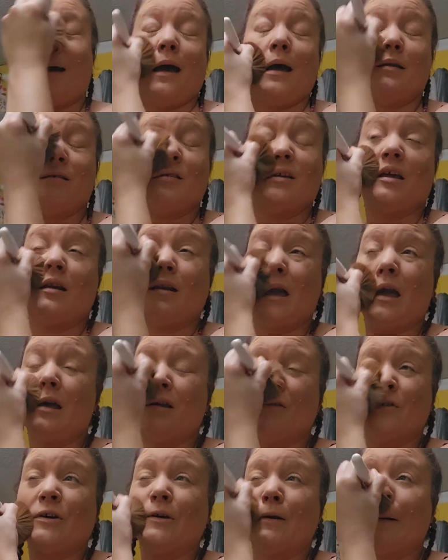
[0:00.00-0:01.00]
got skin
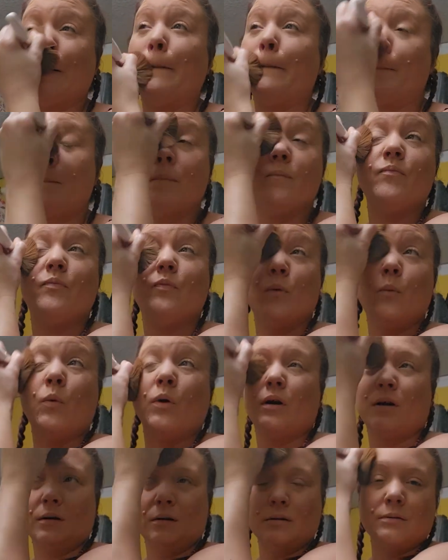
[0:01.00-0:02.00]
cancer and
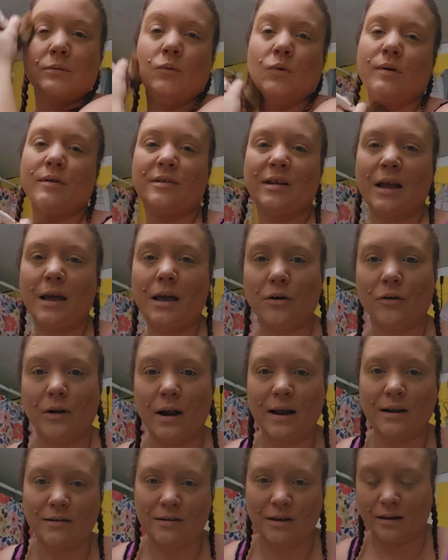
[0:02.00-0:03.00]
we're
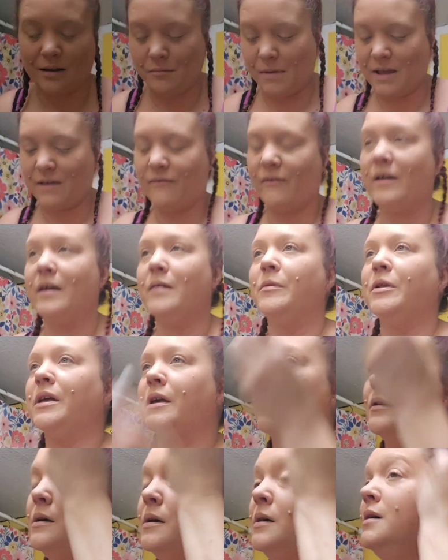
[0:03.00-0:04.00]
tanorexic in my family.